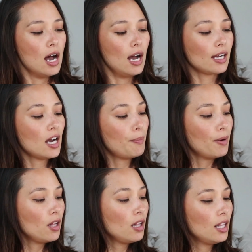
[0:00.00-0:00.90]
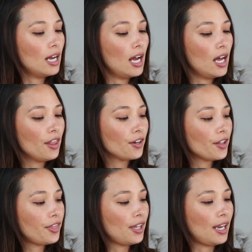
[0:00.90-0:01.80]
A couple other
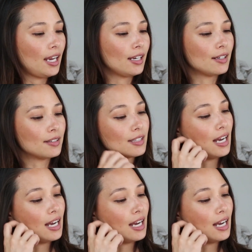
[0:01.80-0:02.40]
things.